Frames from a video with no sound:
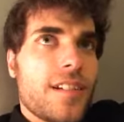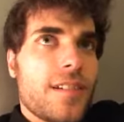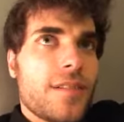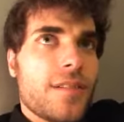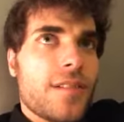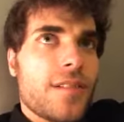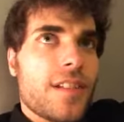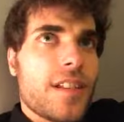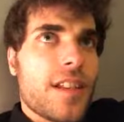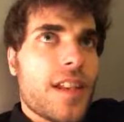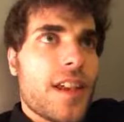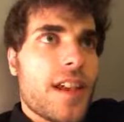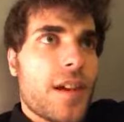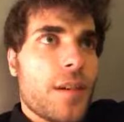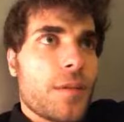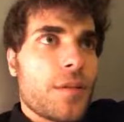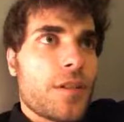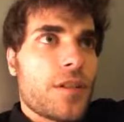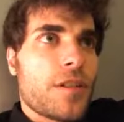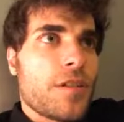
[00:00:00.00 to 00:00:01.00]
today.
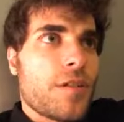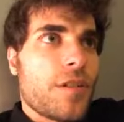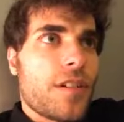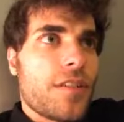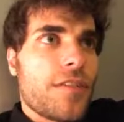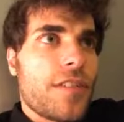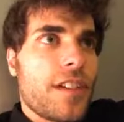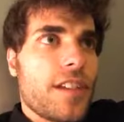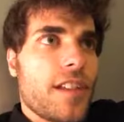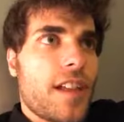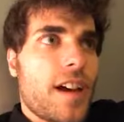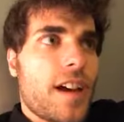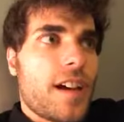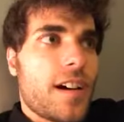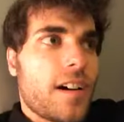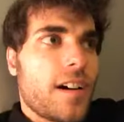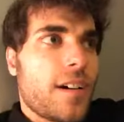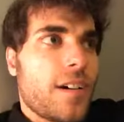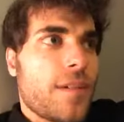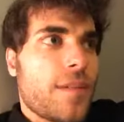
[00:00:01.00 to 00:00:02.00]
We're just doing a vlog,
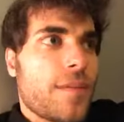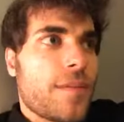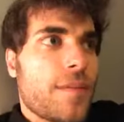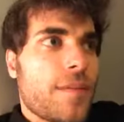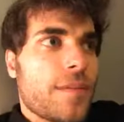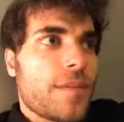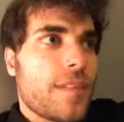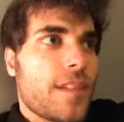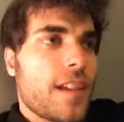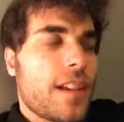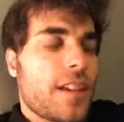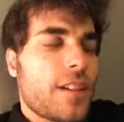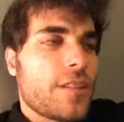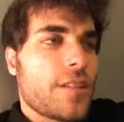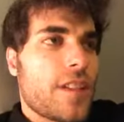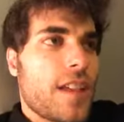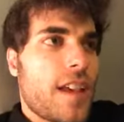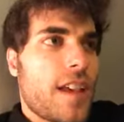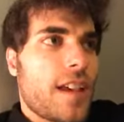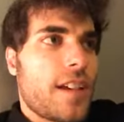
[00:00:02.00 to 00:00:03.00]
like you're
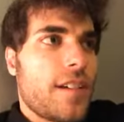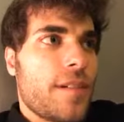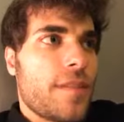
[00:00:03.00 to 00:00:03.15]
saying,